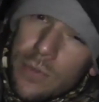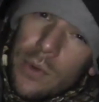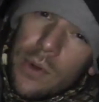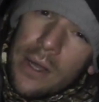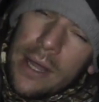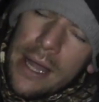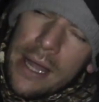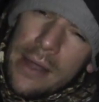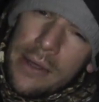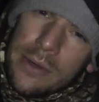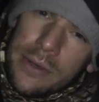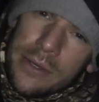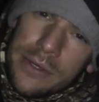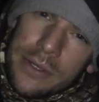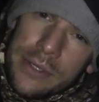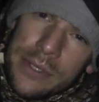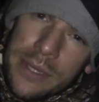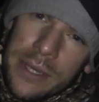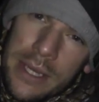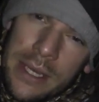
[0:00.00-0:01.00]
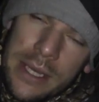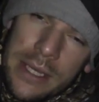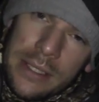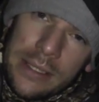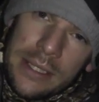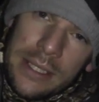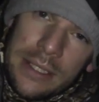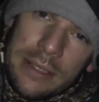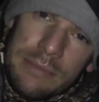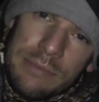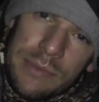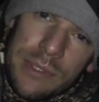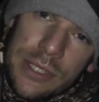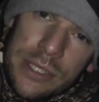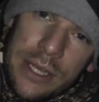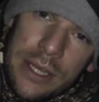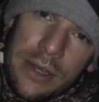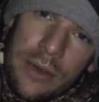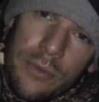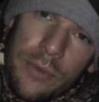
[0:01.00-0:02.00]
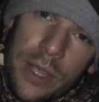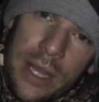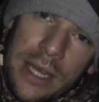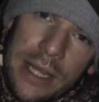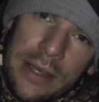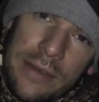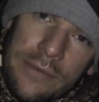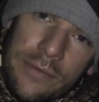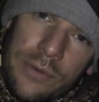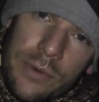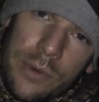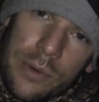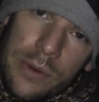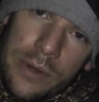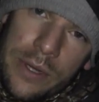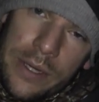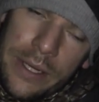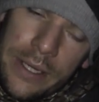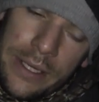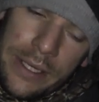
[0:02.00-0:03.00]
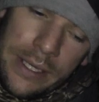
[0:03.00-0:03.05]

more hours just kind of waiting for